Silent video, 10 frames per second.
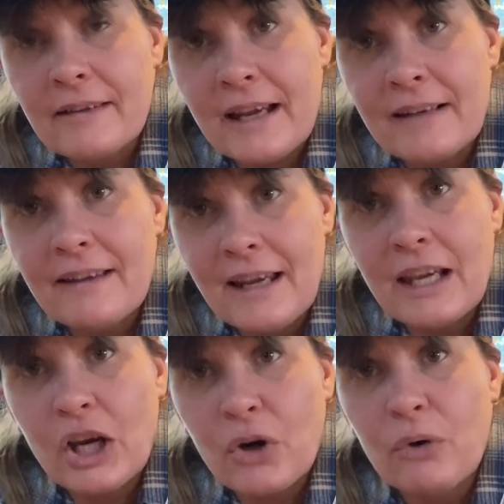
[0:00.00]
like
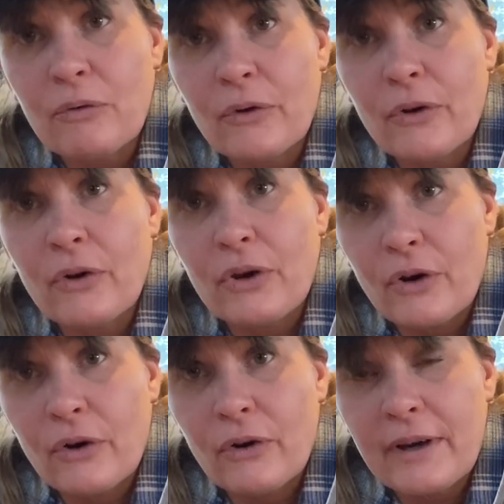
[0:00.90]
taking over your